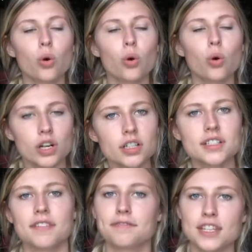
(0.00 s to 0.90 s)
And in
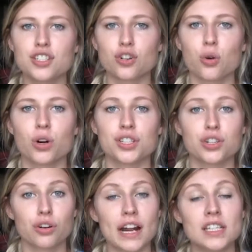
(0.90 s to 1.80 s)
order to feed your horse
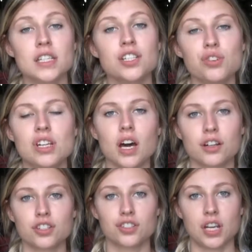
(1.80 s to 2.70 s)
correctly, you need to
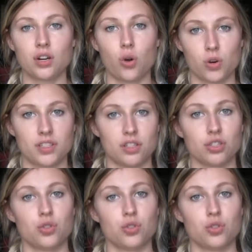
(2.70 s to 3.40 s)
understand a horse's